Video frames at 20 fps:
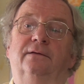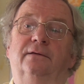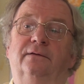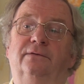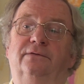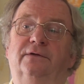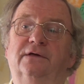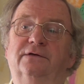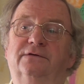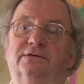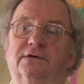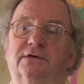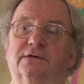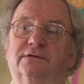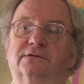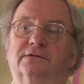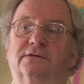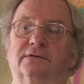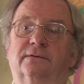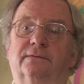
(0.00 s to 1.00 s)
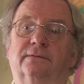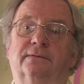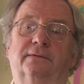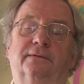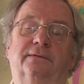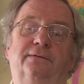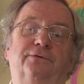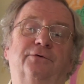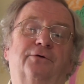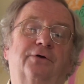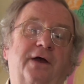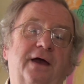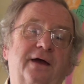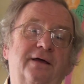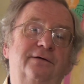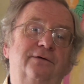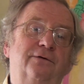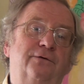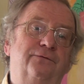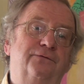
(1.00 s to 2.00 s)
this is, you
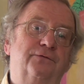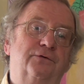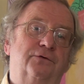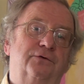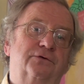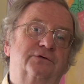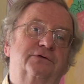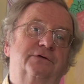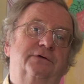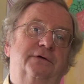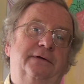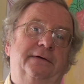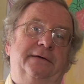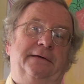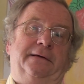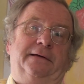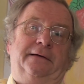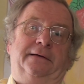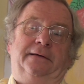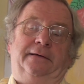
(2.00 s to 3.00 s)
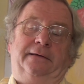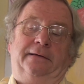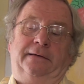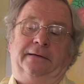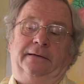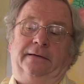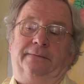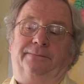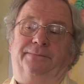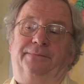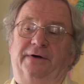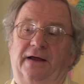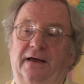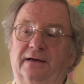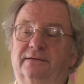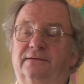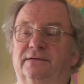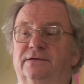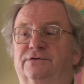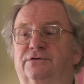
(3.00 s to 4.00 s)
can of course
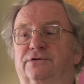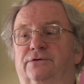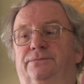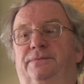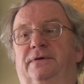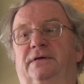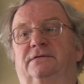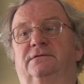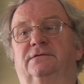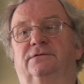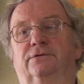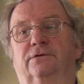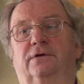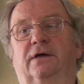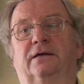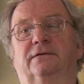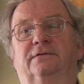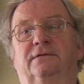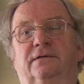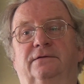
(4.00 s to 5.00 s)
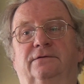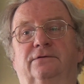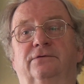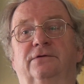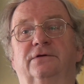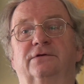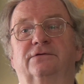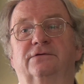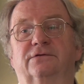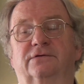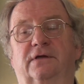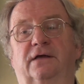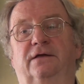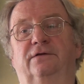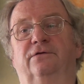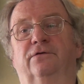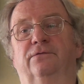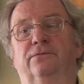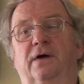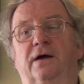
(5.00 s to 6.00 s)
practice a bit to get into this
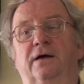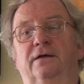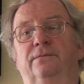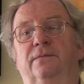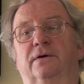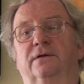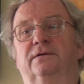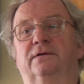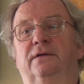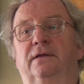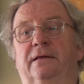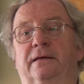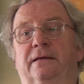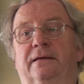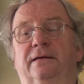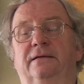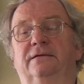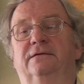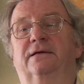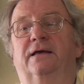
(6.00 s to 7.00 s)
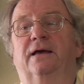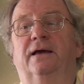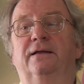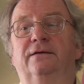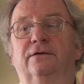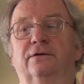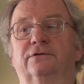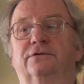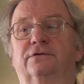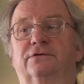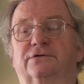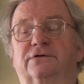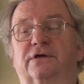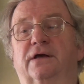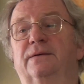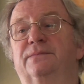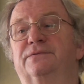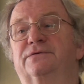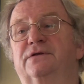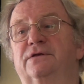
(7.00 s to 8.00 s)
state of mind, but it cannot
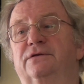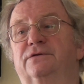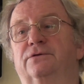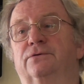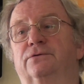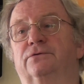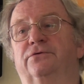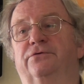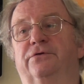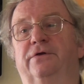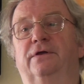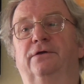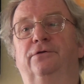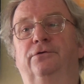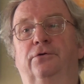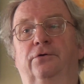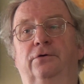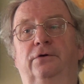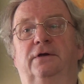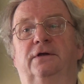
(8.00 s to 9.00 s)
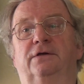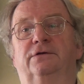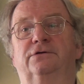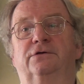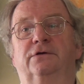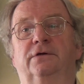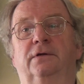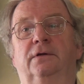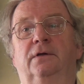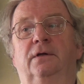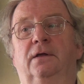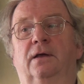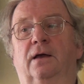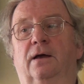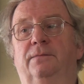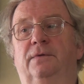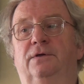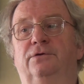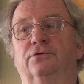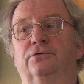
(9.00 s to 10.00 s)
substitute real knowledge.
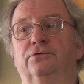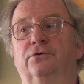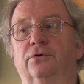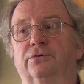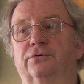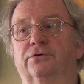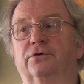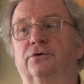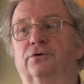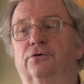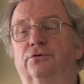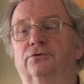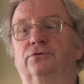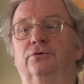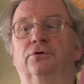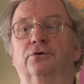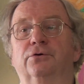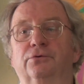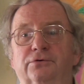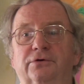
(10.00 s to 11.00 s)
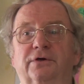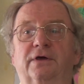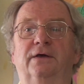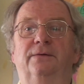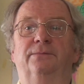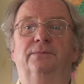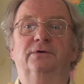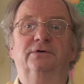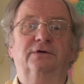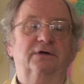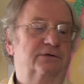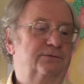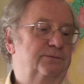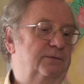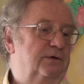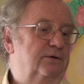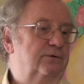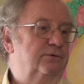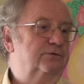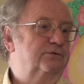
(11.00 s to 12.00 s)
I mean, you're not a good goalkeeper just
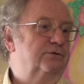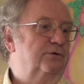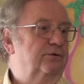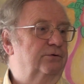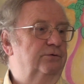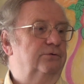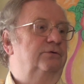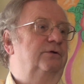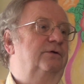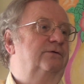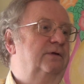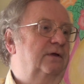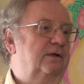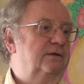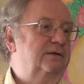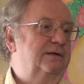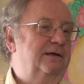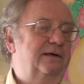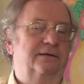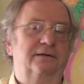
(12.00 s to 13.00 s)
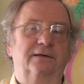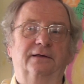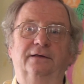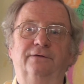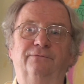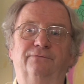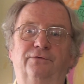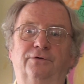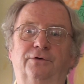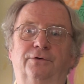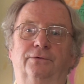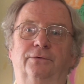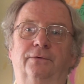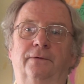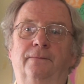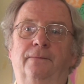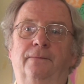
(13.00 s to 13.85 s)
because you're good at getting in flow.